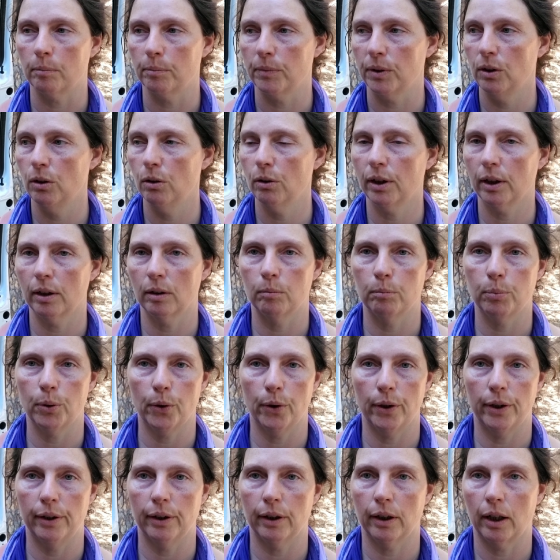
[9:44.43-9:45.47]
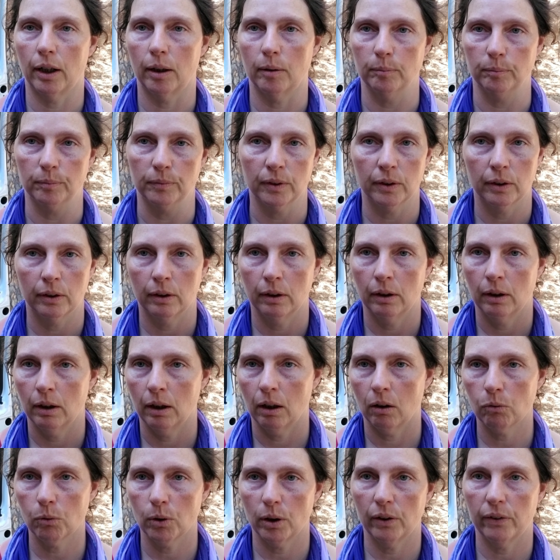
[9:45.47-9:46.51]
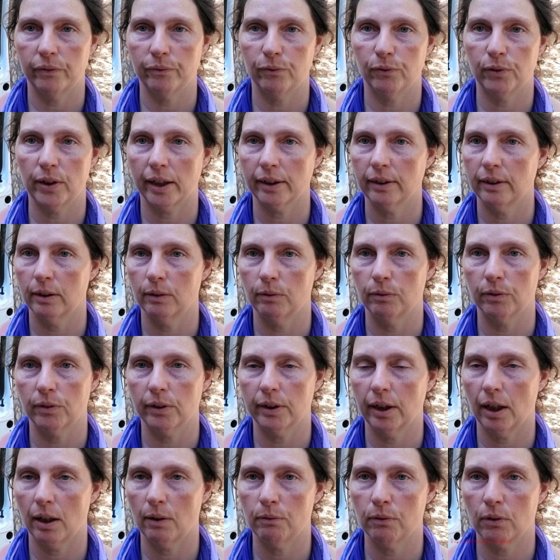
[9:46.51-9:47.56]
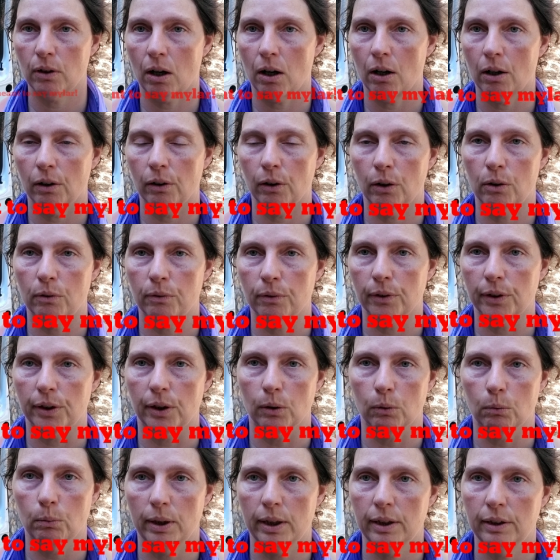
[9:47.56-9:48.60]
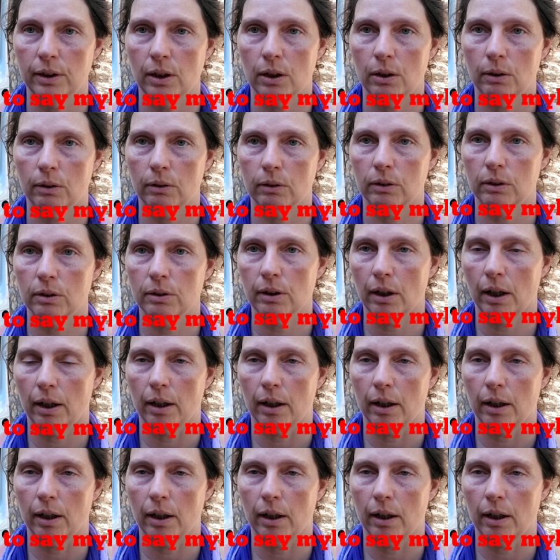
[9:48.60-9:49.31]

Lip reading: You can put a reflective Kevlar over your windows.